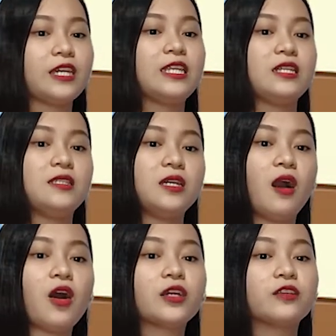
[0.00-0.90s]
It is the
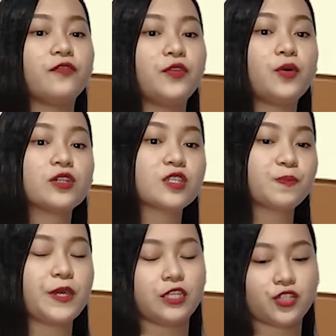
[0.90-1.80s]
heart of your
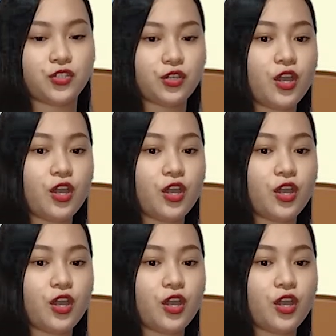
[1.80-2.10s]
speech.